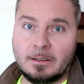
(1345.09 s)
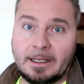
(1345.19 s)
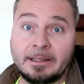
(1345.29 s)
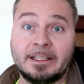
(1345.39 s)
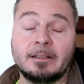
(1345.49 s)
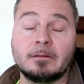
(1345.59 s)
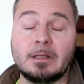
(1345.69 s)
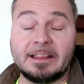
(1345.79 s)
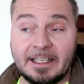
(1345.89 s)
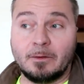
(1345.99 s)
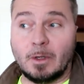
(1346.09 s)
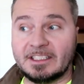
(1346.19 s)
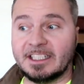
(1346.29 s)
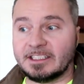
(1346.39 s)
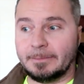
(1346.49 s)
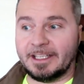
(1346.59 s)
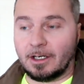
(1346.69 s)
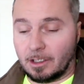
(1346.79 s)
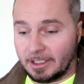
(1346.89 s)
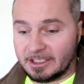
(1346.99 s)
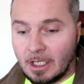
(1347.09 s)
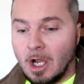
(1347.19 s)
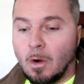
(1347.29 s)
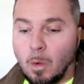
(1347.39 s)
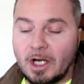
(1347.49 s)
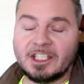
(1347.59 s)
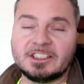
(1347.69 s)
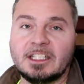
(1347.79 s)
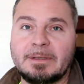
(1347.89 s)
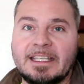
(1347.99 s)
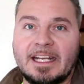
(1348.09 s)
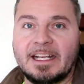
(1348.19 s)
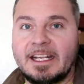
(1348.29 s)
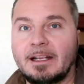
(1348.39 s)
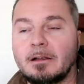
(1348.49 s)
I think Wednesday's going to be the earliest. Work is going to begin in